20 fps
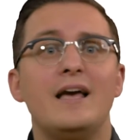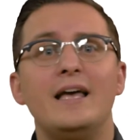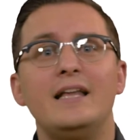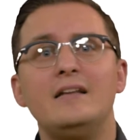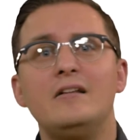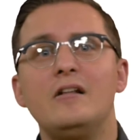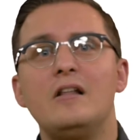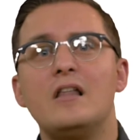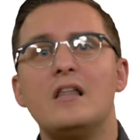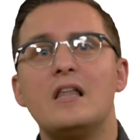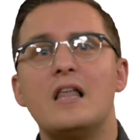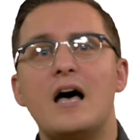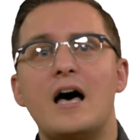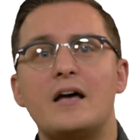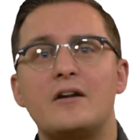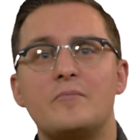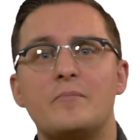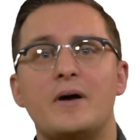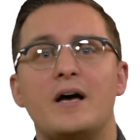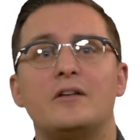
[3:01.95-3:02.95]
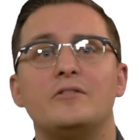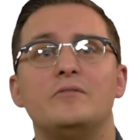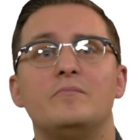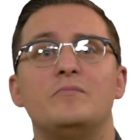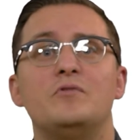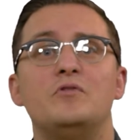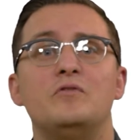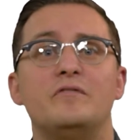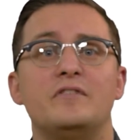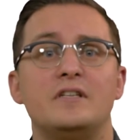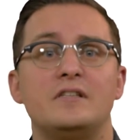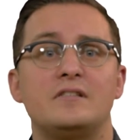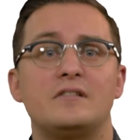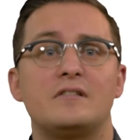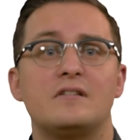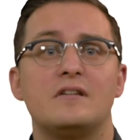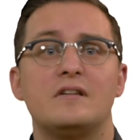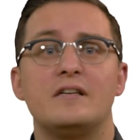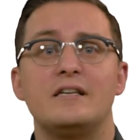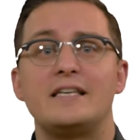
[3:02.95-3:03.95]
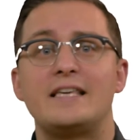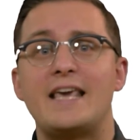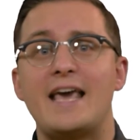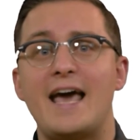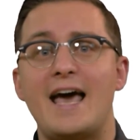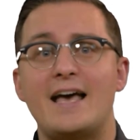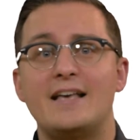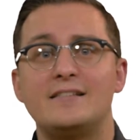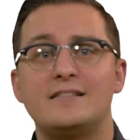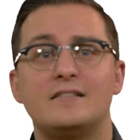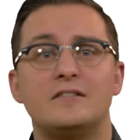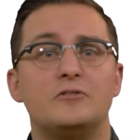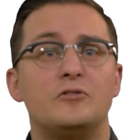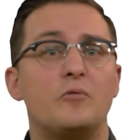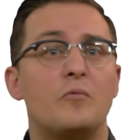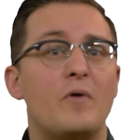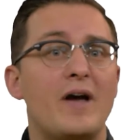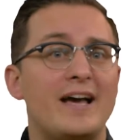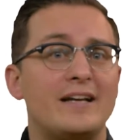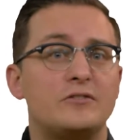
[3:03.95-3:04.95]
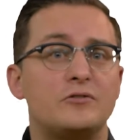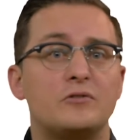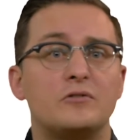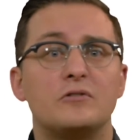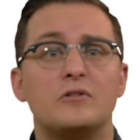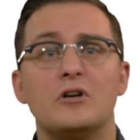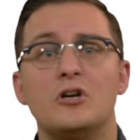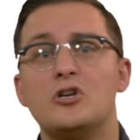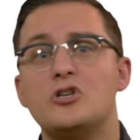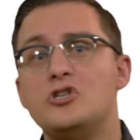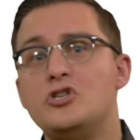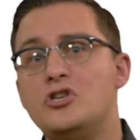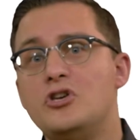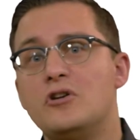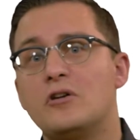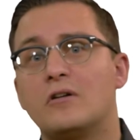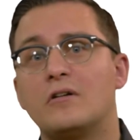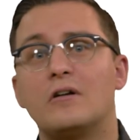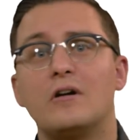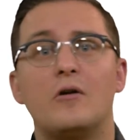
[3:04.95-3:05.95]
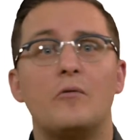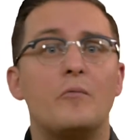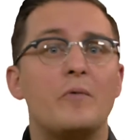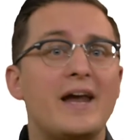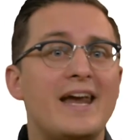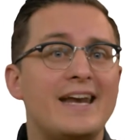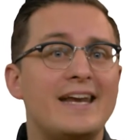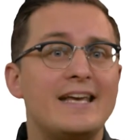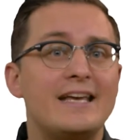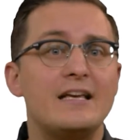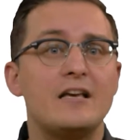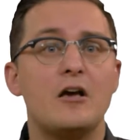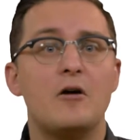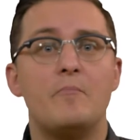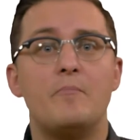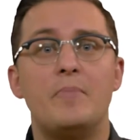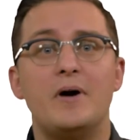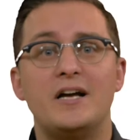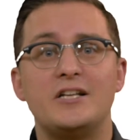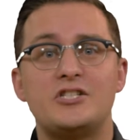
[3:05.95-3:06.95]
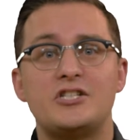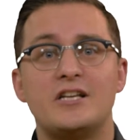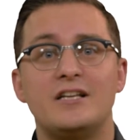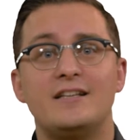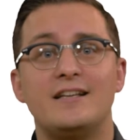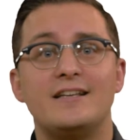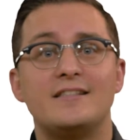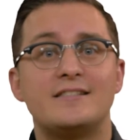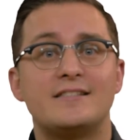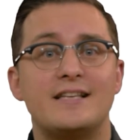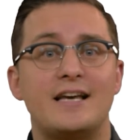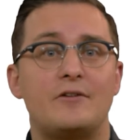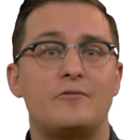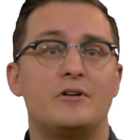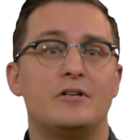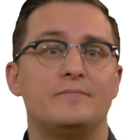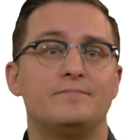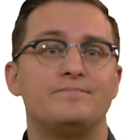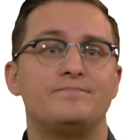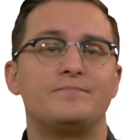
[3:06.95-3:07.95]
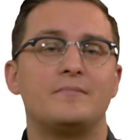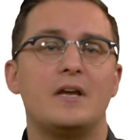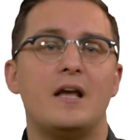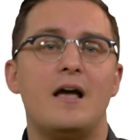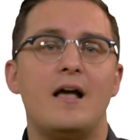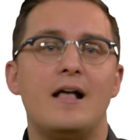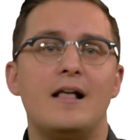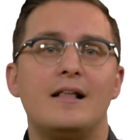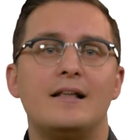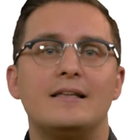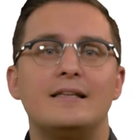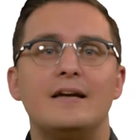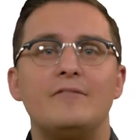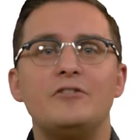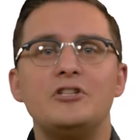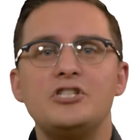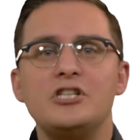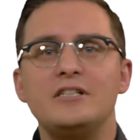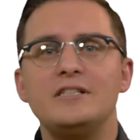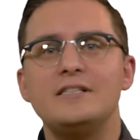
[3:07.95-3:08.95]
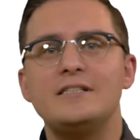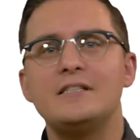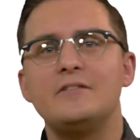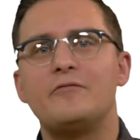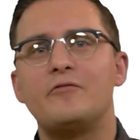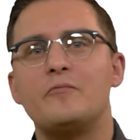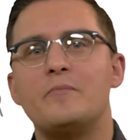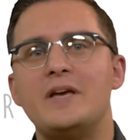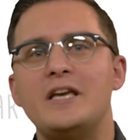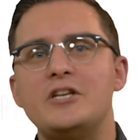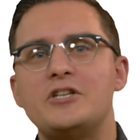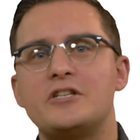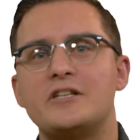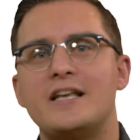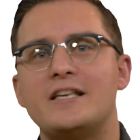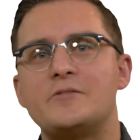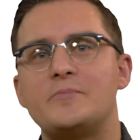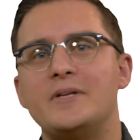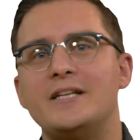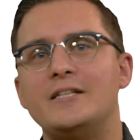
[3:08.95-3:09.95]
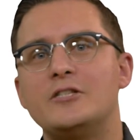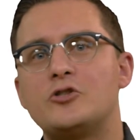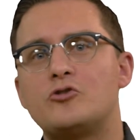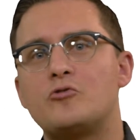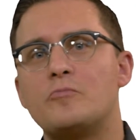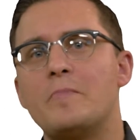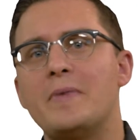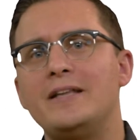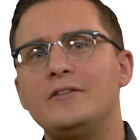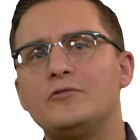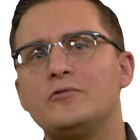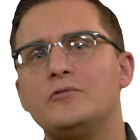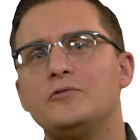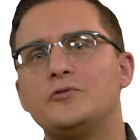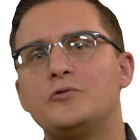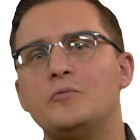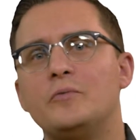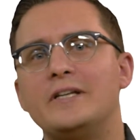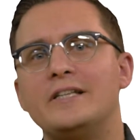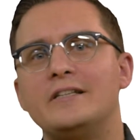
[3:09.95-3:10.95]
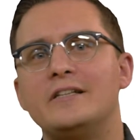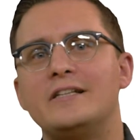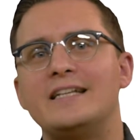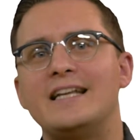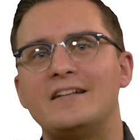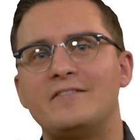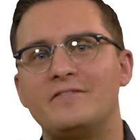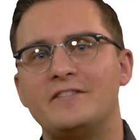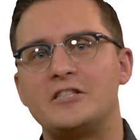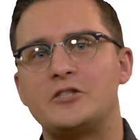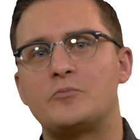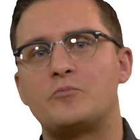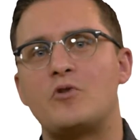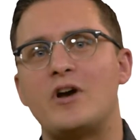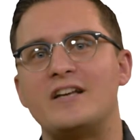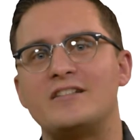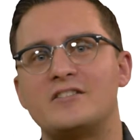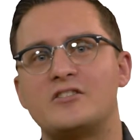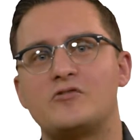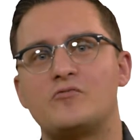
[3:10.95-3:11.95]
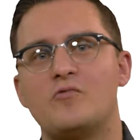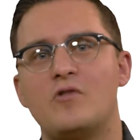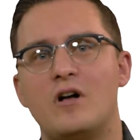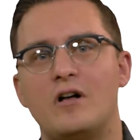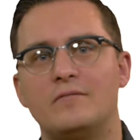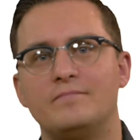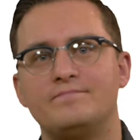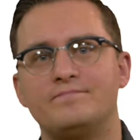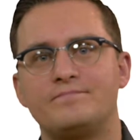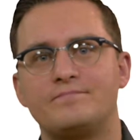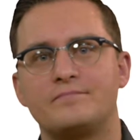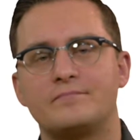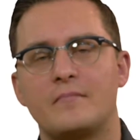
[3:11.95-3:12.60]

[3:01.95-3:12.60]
and a lot about movies. Cast, director, year, rating, budget, etc. Leveraging this information has been instrumental to win the Netflix prize as well.